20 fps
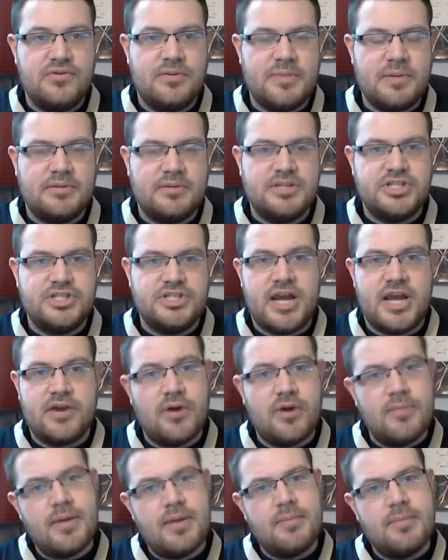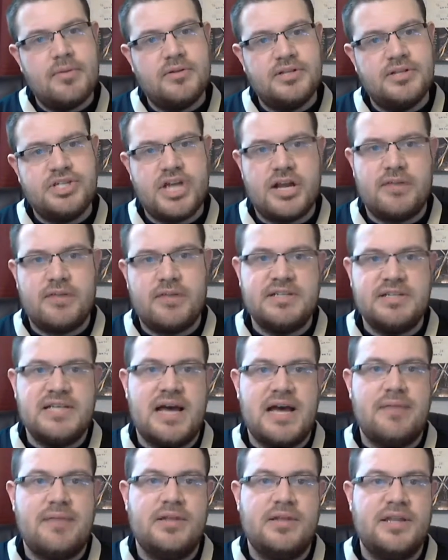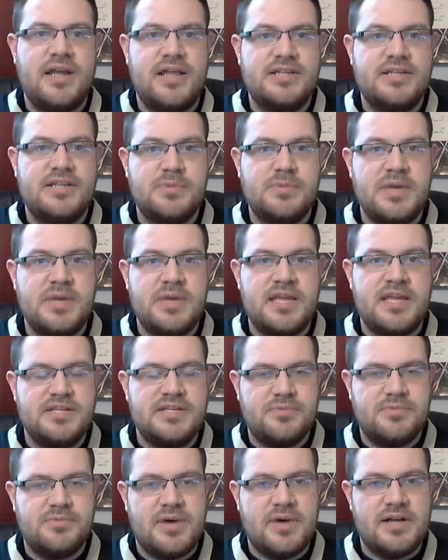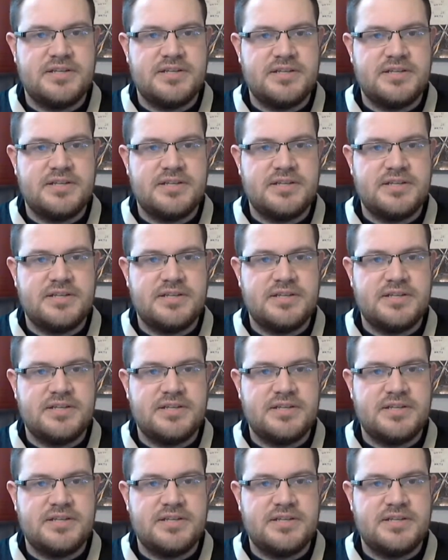I'll be able to check, or I might be able to check on my tablet this weekend as well.